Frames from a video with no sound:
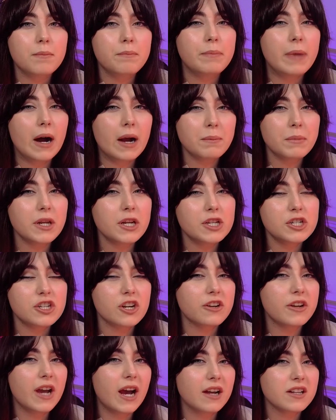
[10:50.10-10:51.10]
But I'm going to show
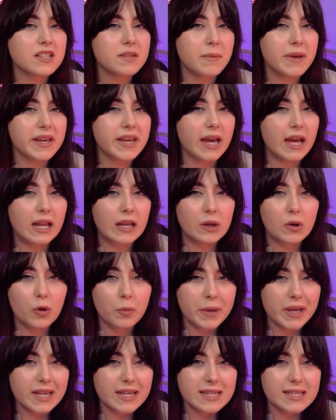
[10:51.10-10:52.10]
you how to make it a little
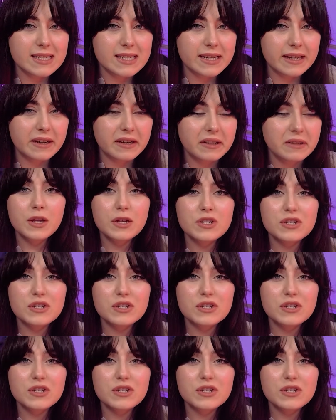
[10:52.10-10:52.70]
bit easier.